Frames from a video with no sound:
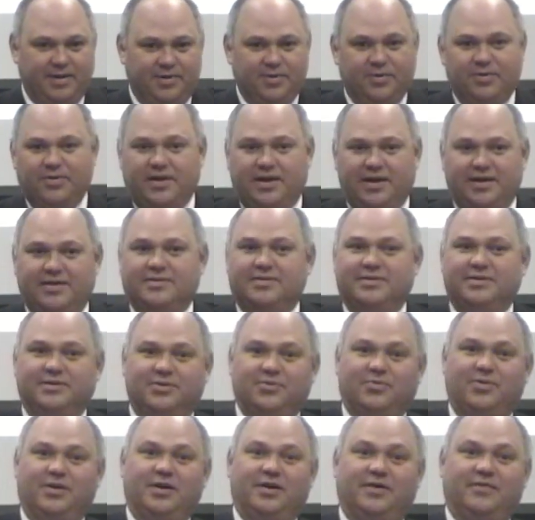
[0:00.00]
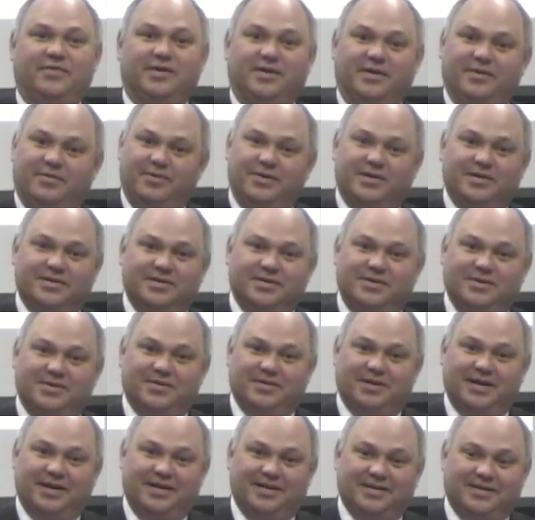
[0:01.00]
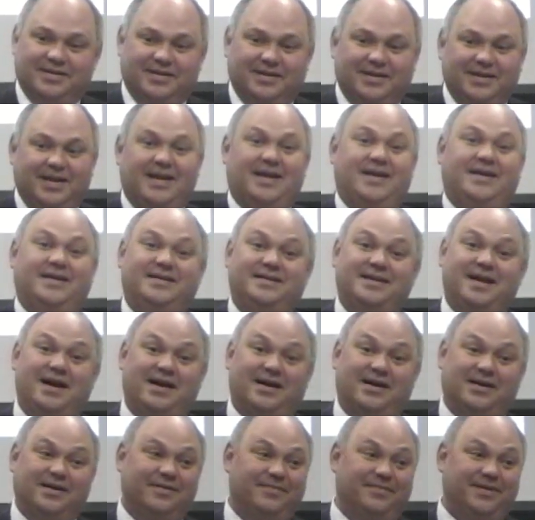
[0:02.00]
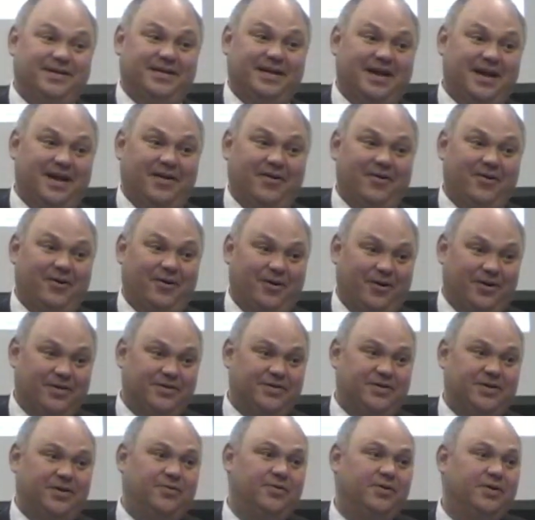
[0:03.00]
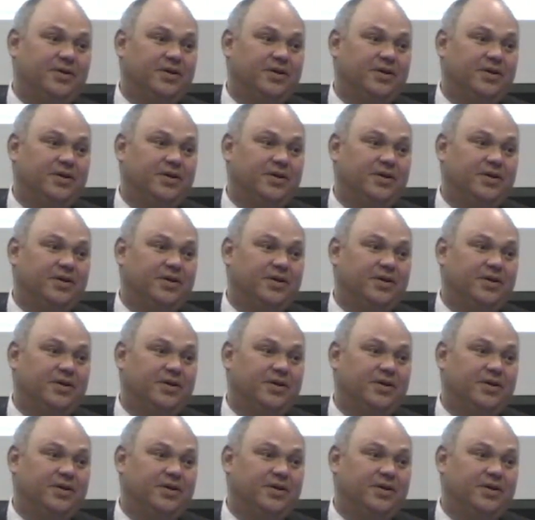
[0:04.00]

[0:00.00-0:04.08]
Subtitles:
in 2012 than it was in 2008? Not going to be that hard. So,